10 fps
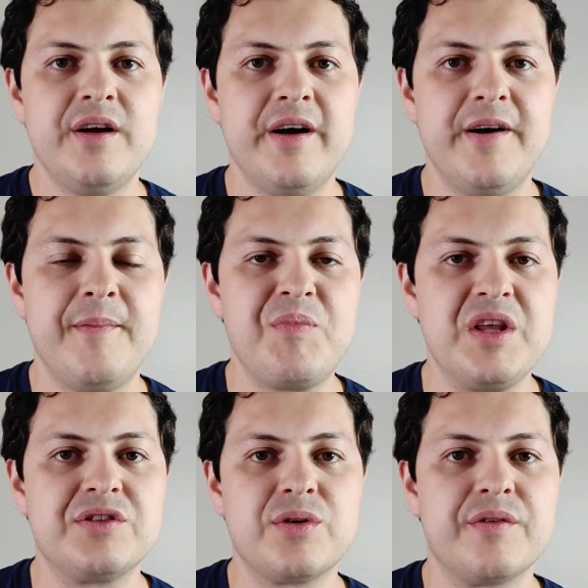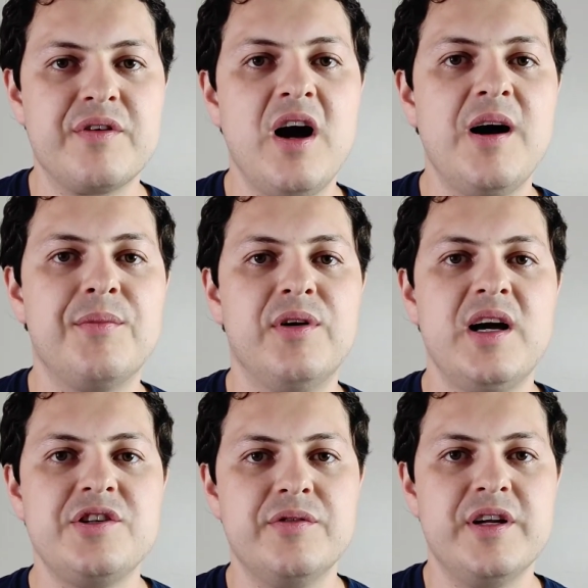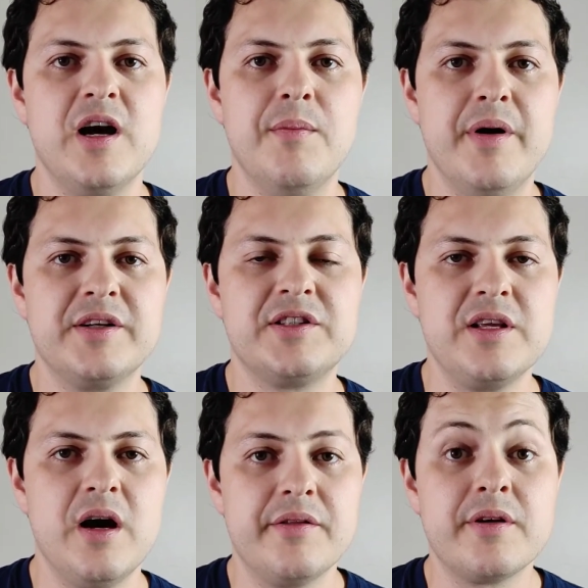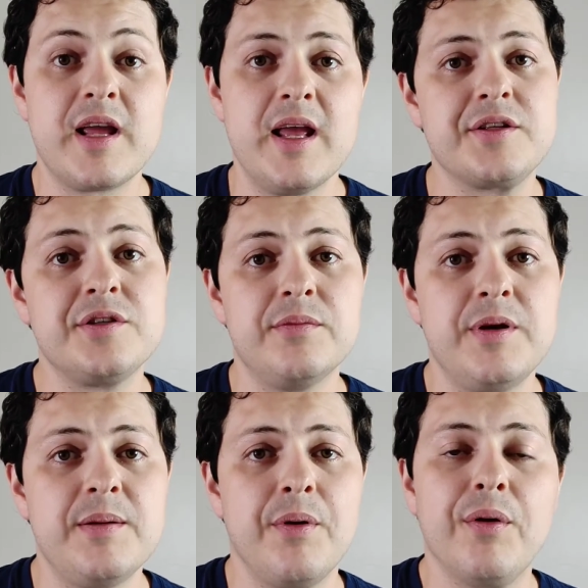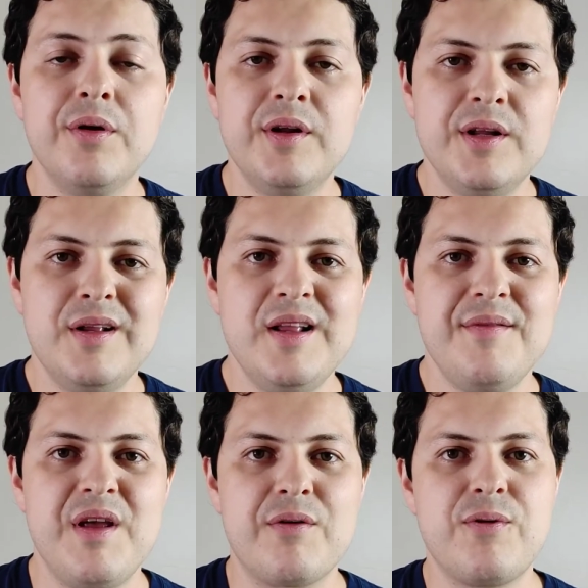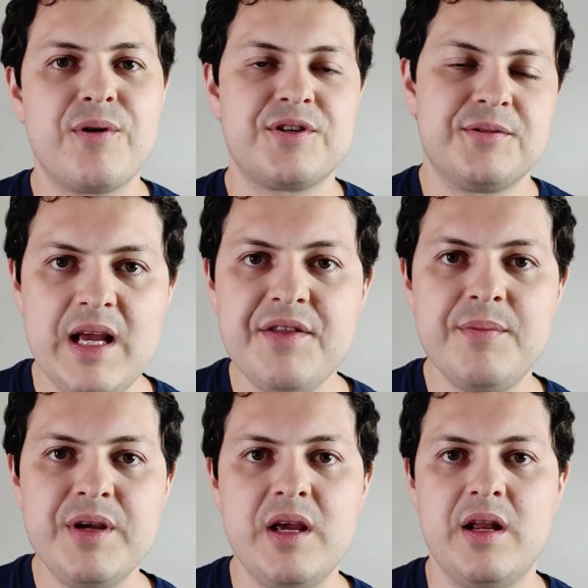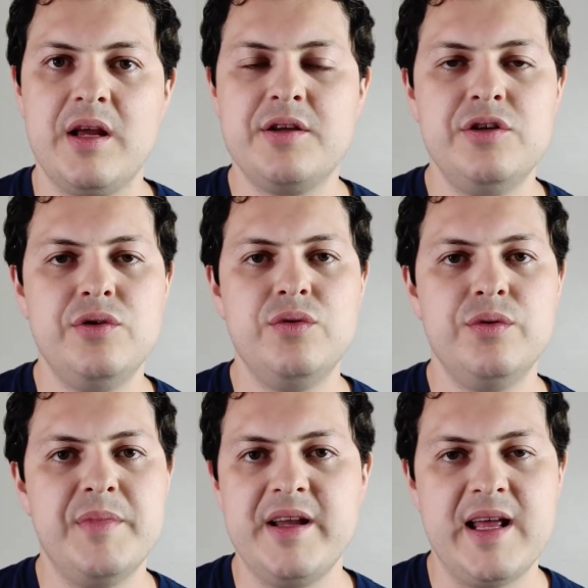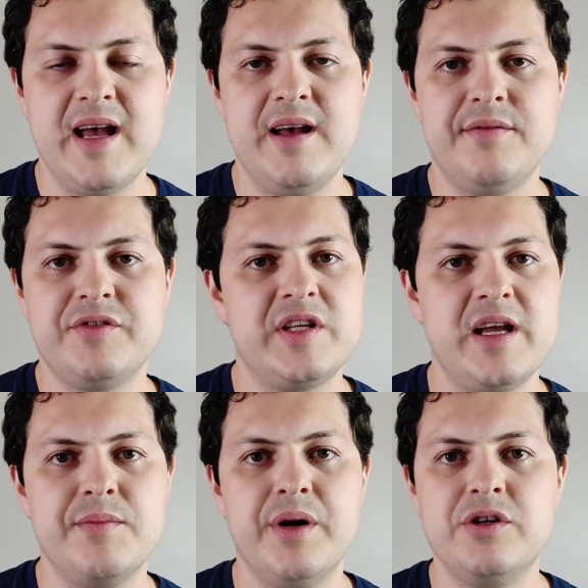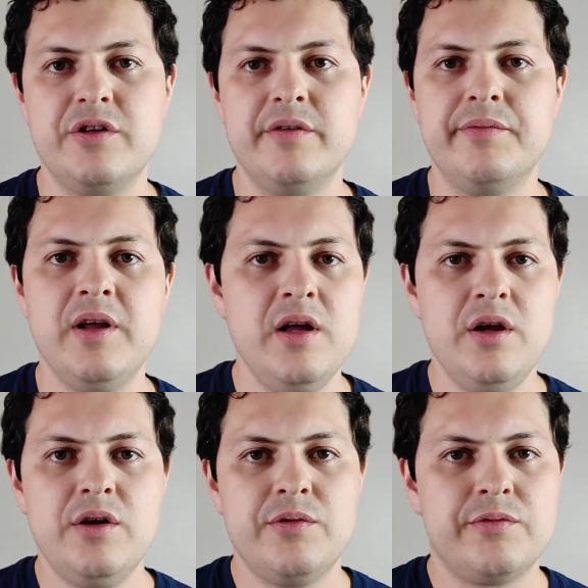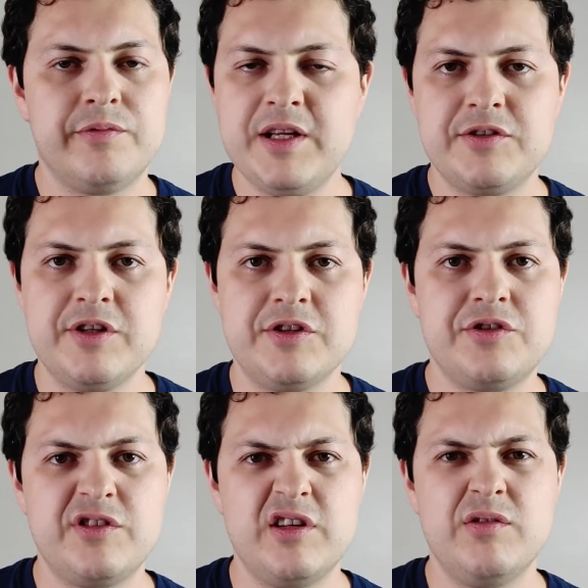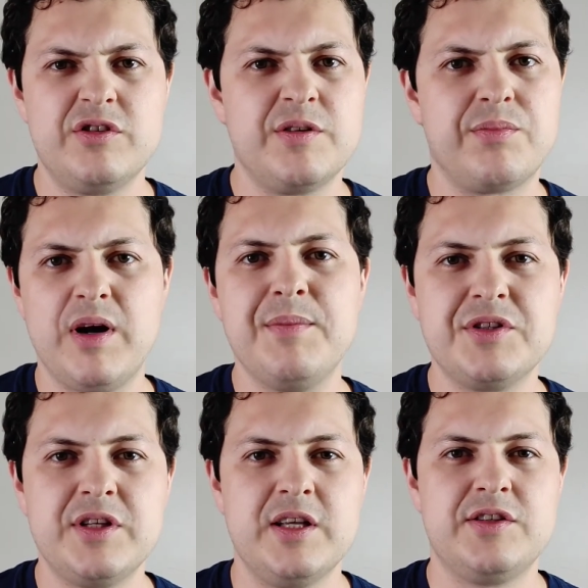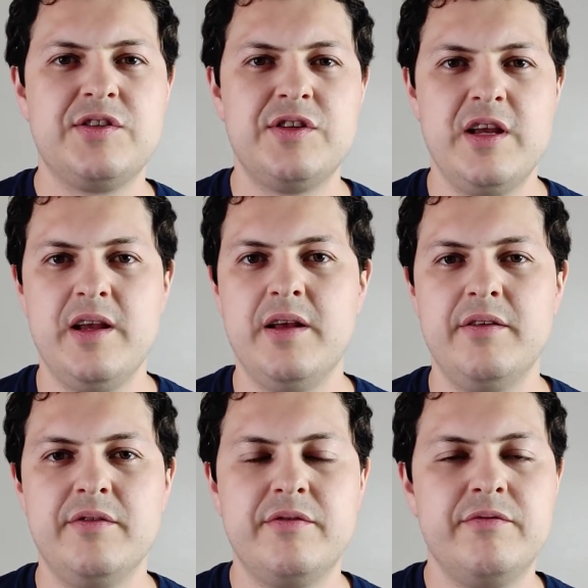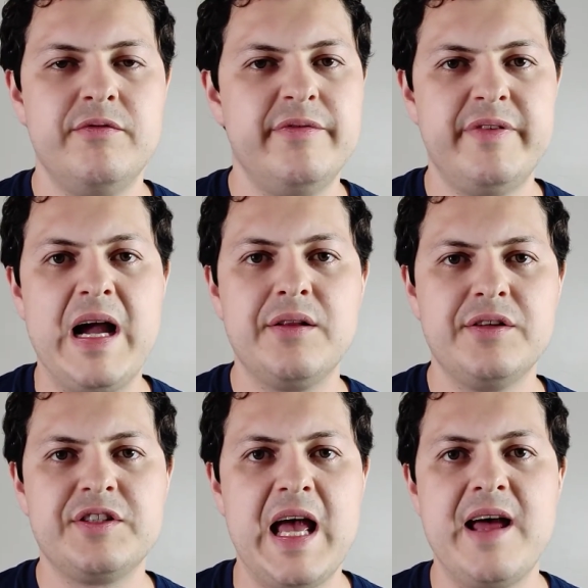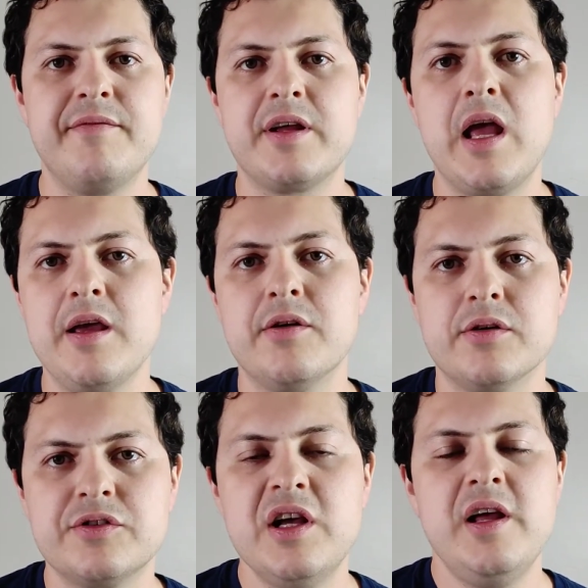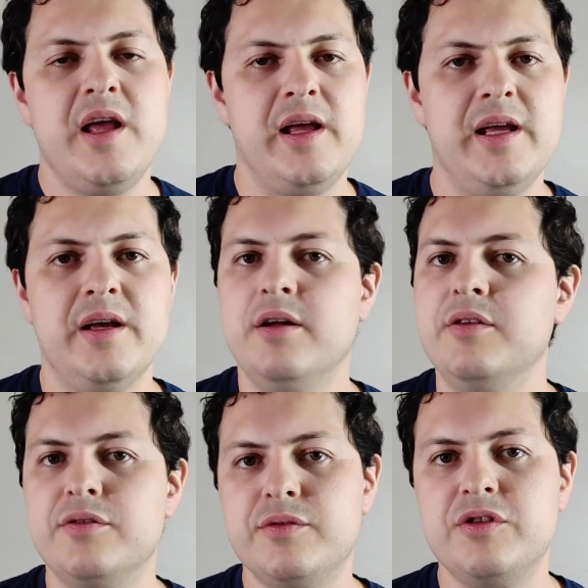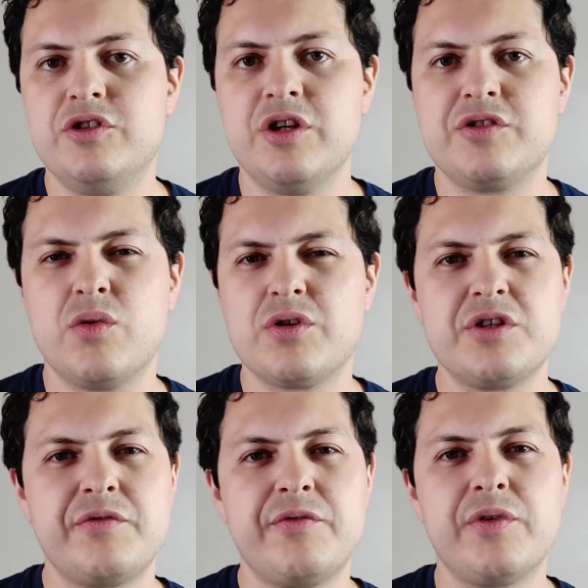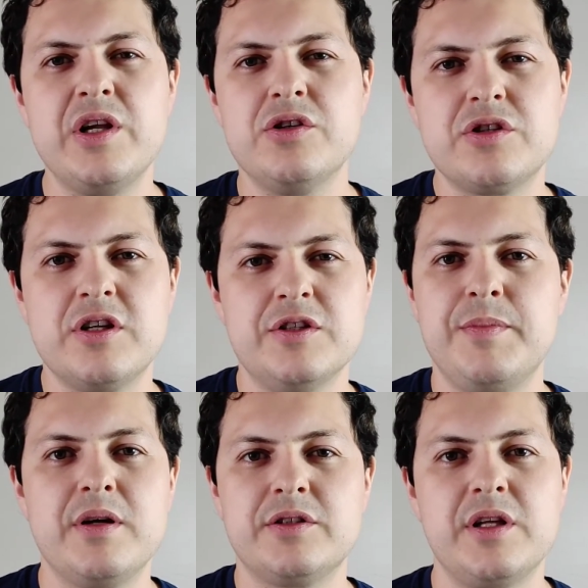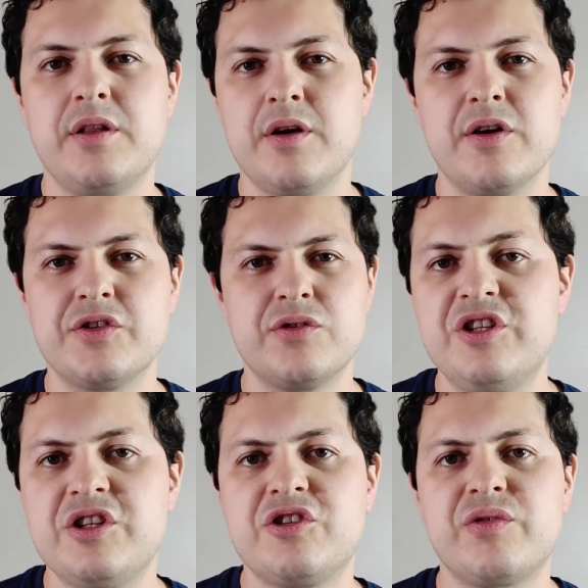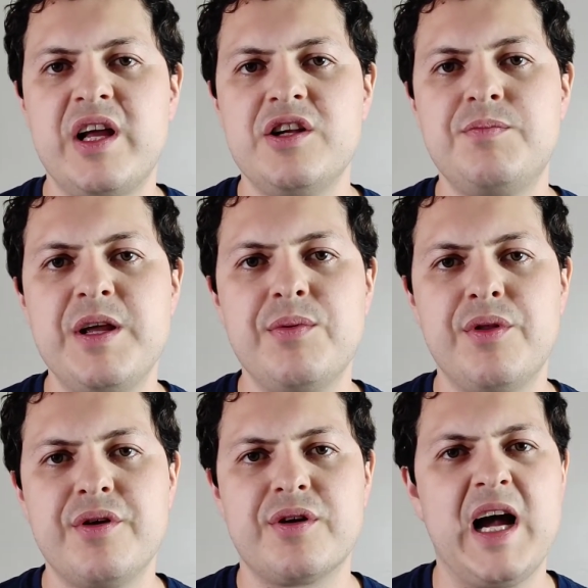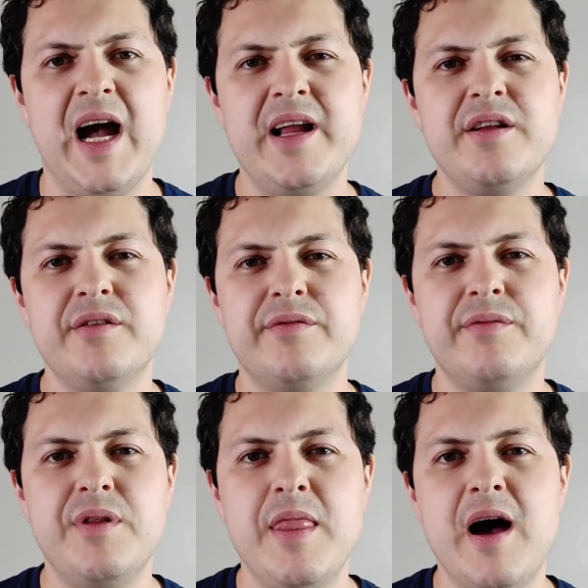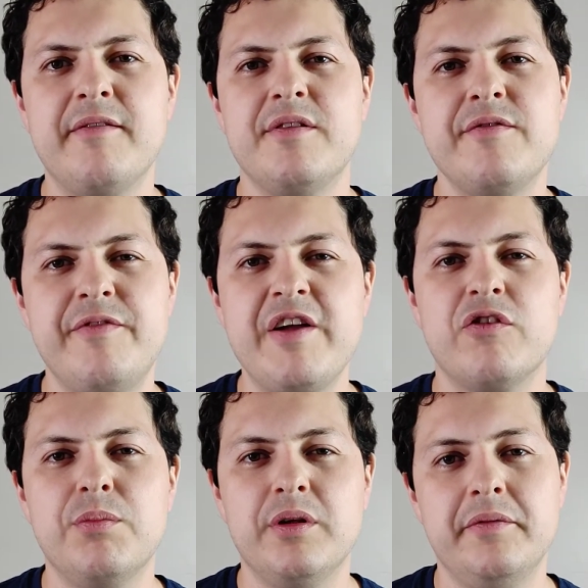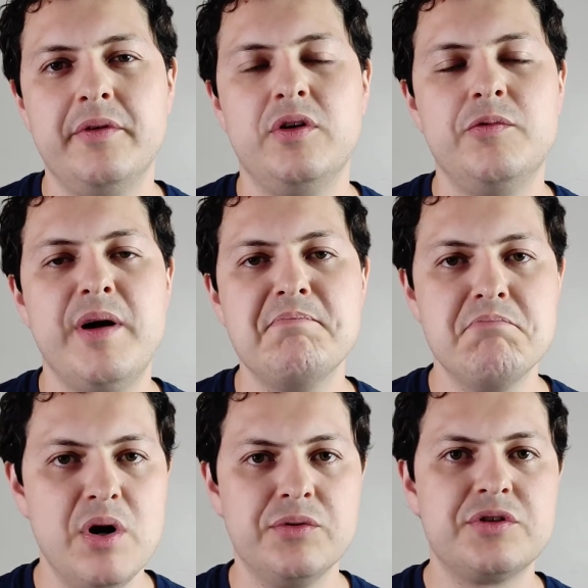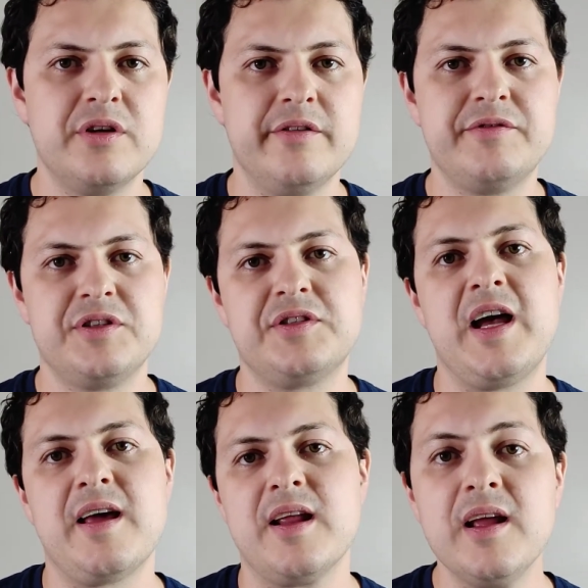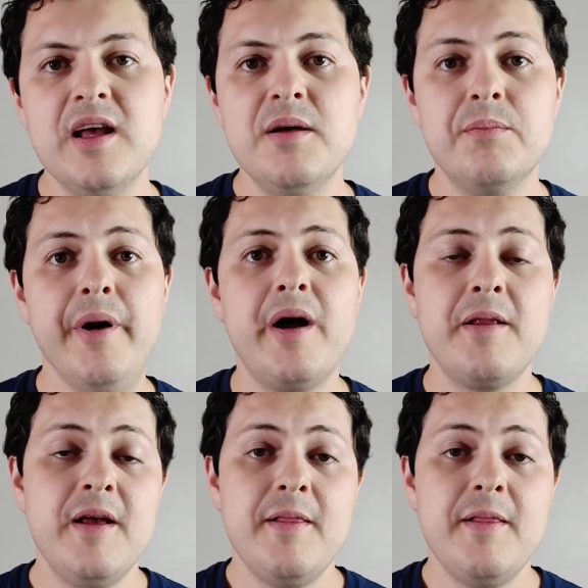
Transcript: a sort of camaraderie amongst the other canceled people. Now, of course, in the beginning, you might have, say, a bunch of racists and supremacists and violence advocators and just fringe conspiracy theorists, or just strange people that are kind of not favorably viewed by most of society. But